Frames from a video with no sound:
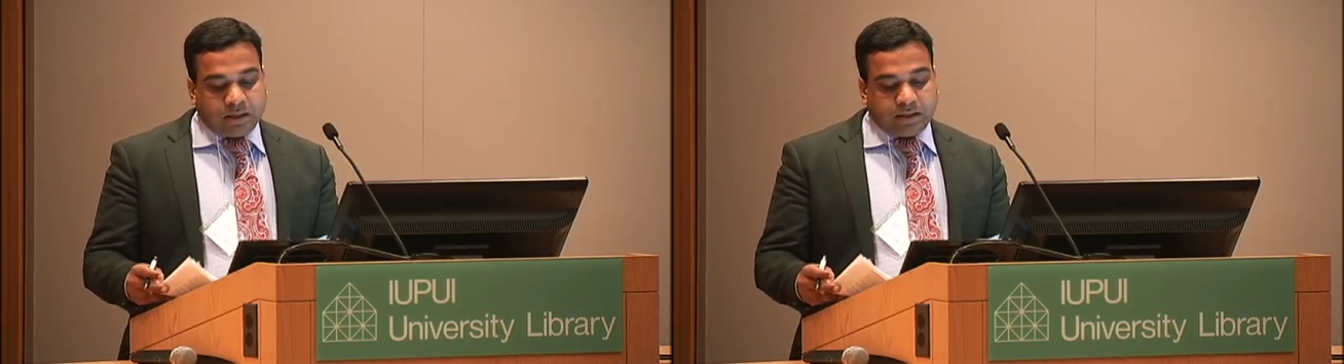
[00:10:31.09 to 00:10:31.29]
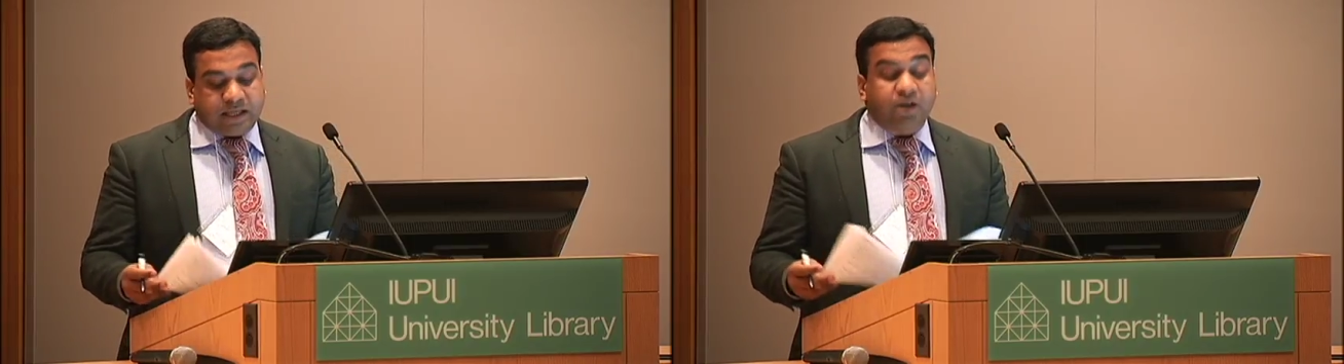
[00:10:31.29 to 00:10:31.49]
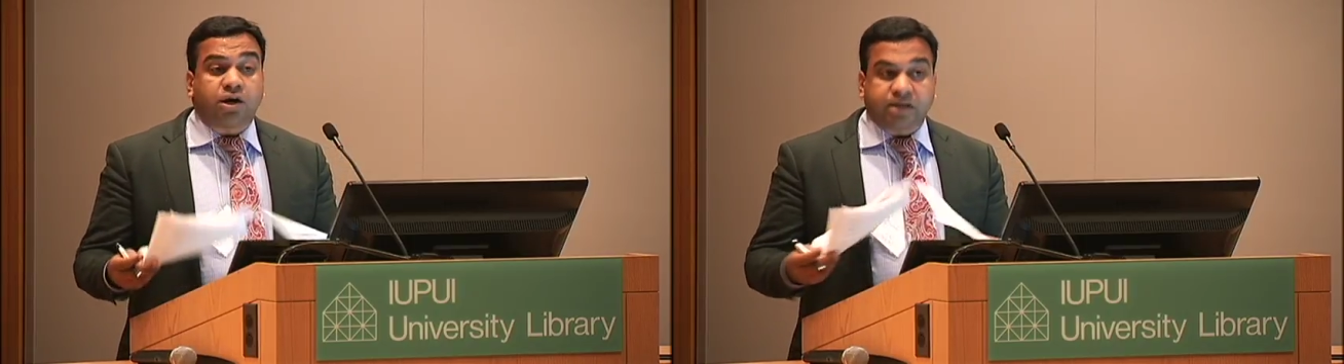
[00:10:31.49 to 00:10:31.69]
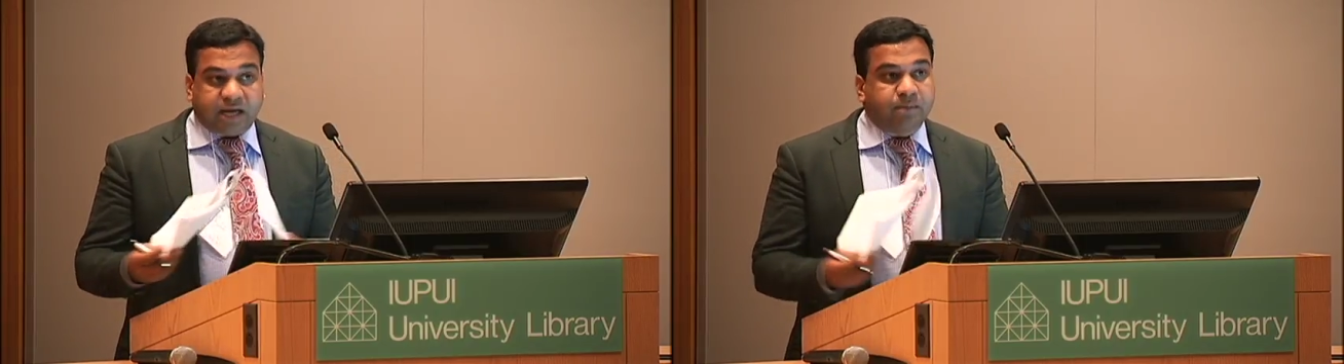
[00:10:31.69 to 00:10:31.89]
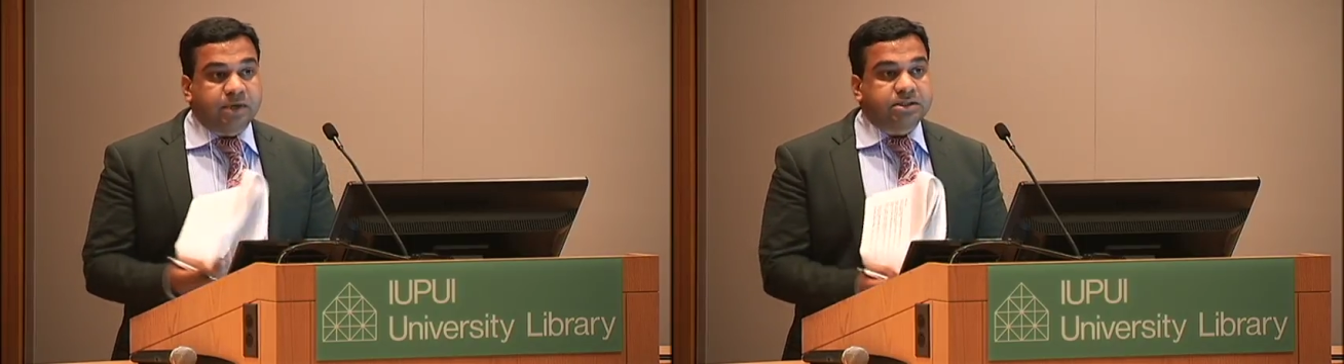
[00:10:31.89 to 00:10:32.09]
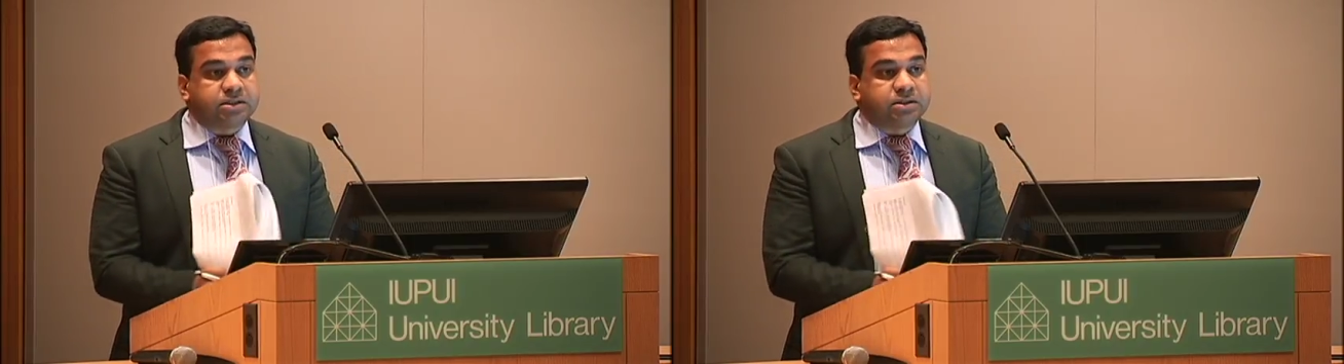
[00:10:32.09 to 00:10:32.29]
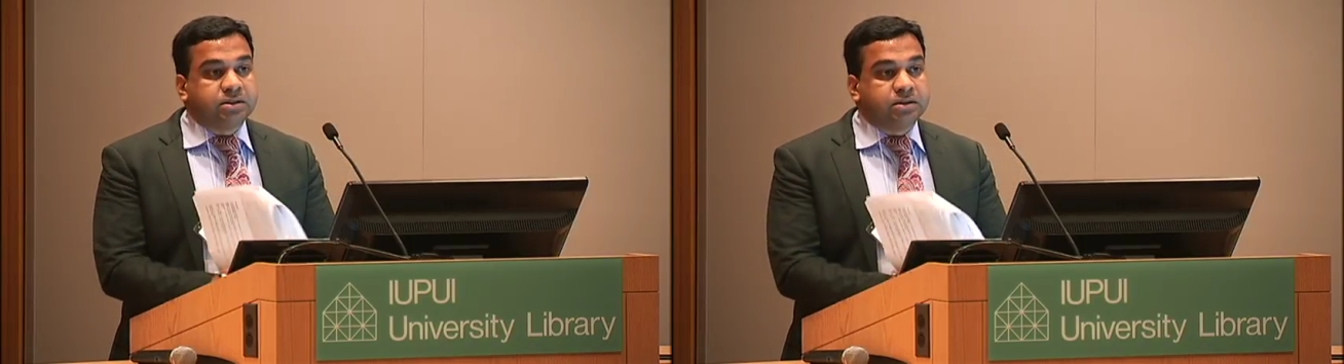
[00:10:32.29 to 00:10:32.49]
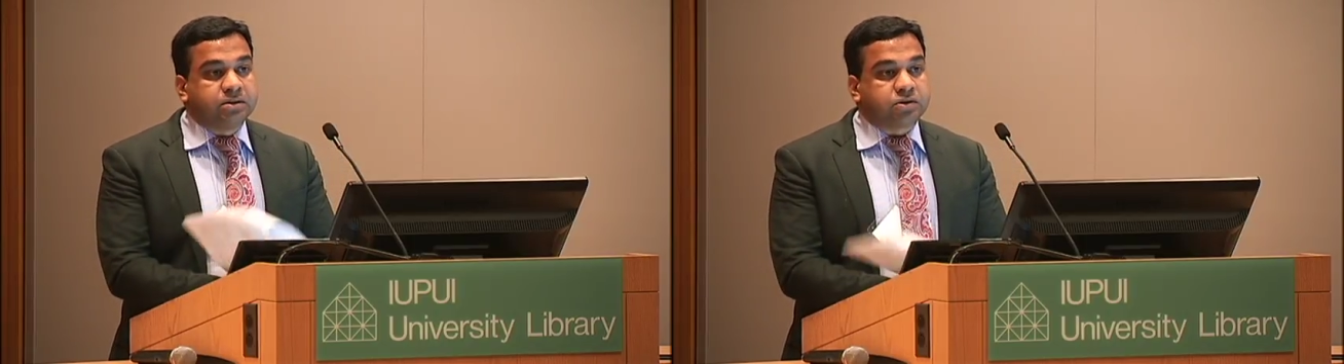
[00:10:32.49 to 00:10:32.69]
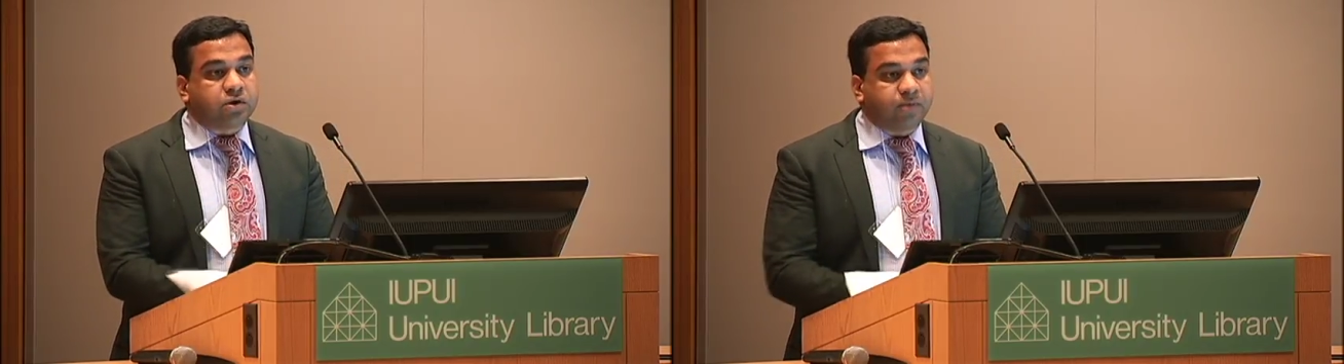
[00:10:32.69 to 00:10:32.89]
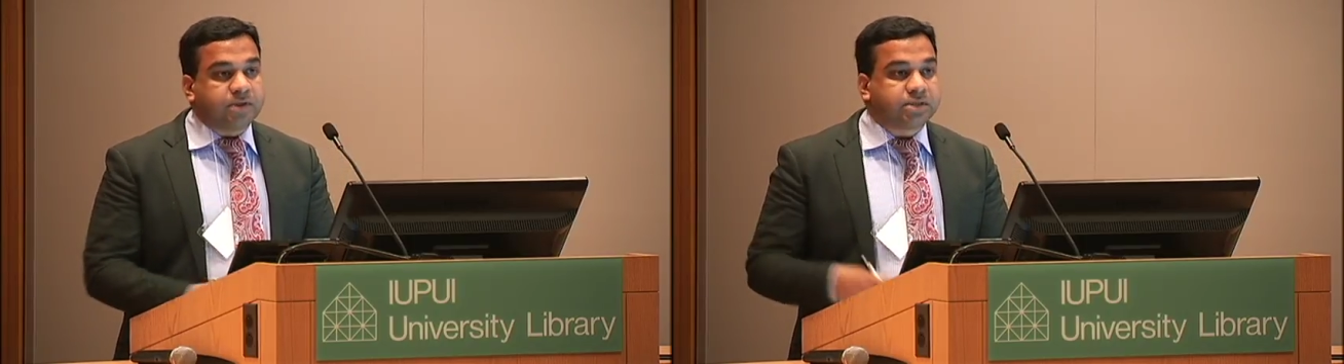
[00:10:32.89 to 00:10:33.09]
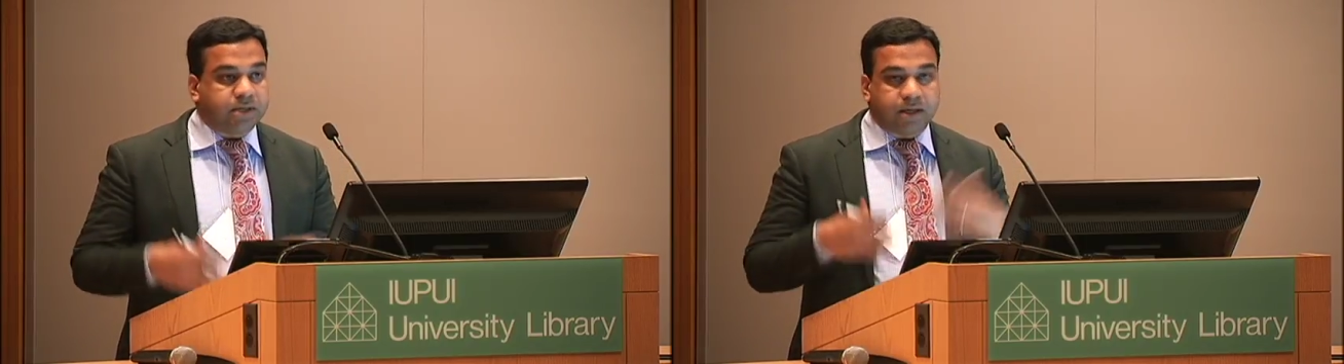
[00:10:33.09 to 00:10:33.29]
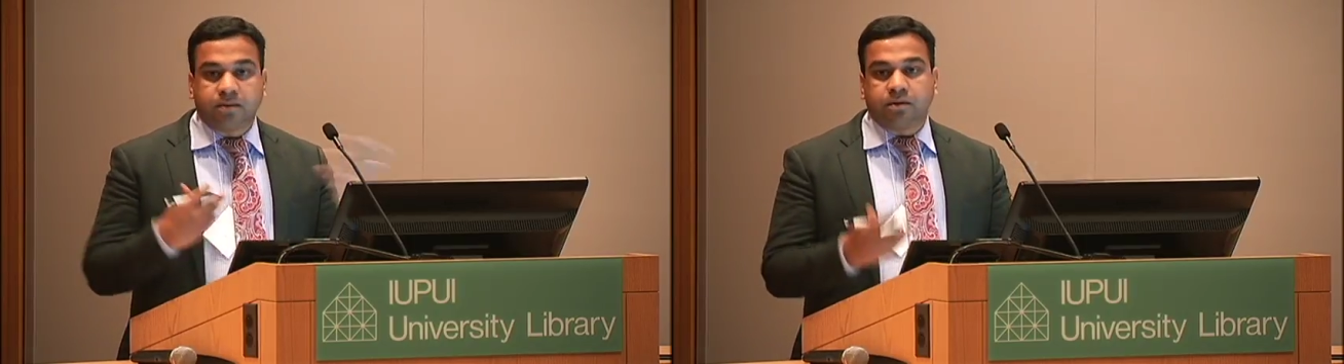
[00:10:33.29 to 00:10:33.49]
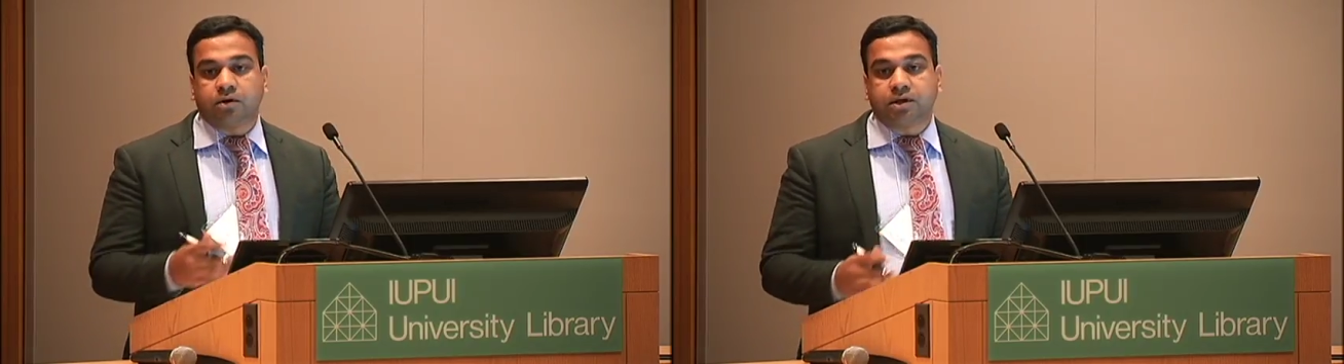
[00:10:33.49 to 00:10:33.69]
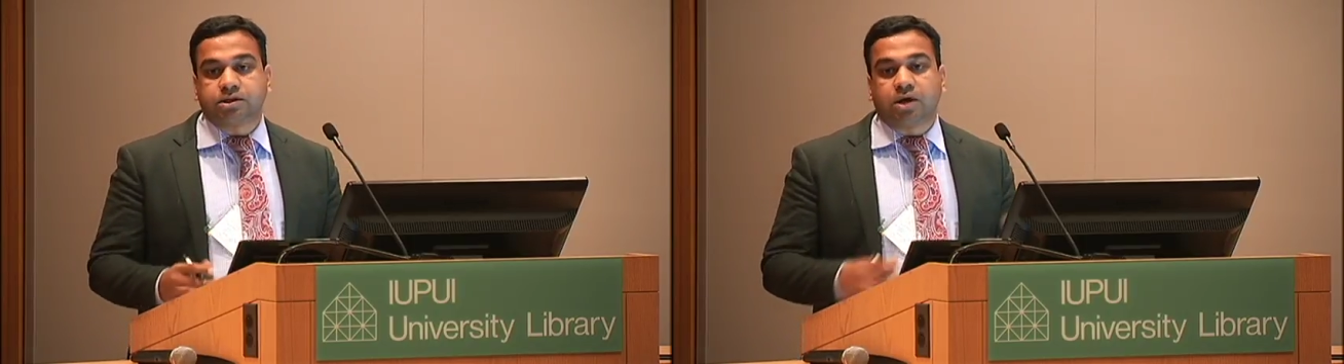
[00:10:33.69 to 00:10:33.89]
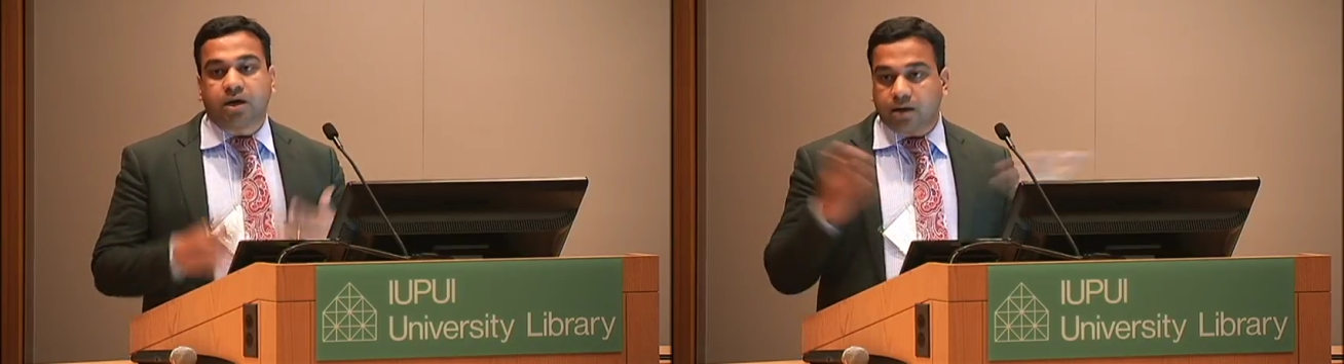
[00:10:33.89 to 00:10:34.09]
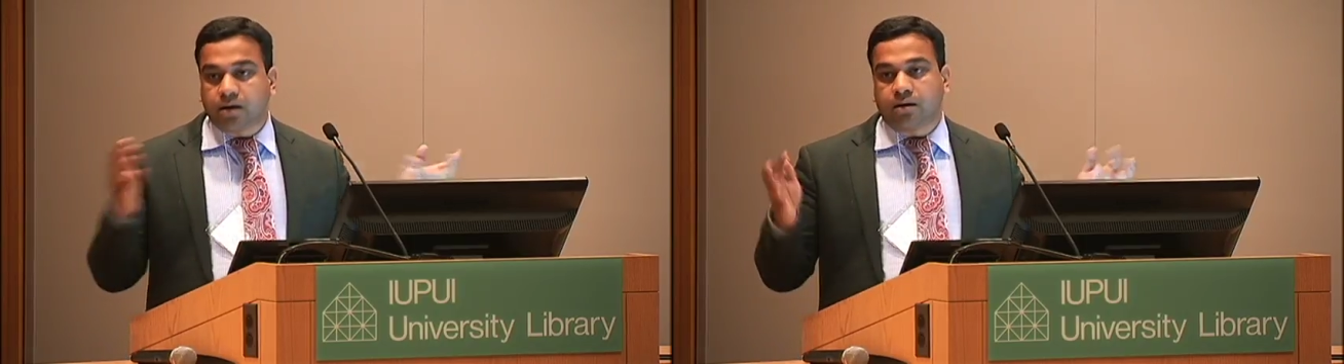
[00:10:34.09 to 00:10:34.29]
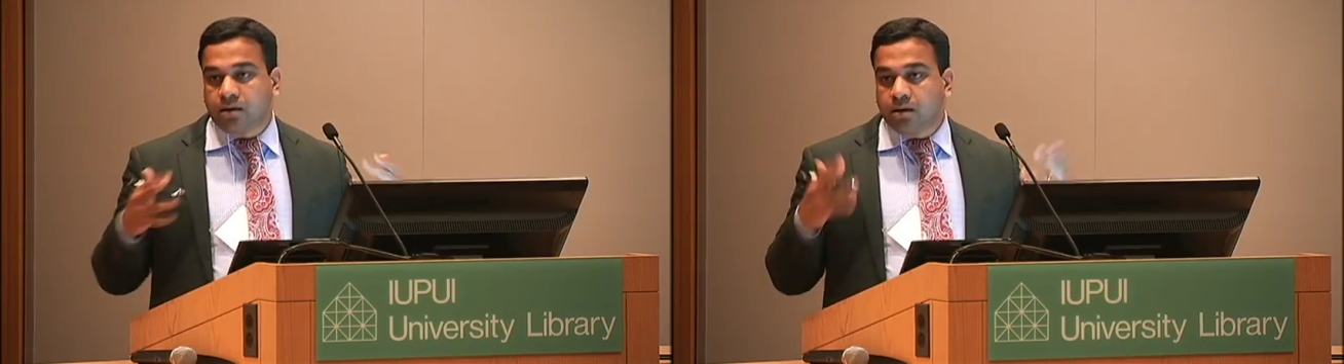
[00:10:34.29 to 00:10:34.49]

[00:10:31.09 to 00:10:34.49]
They're not timeless, so obviously, it's not, and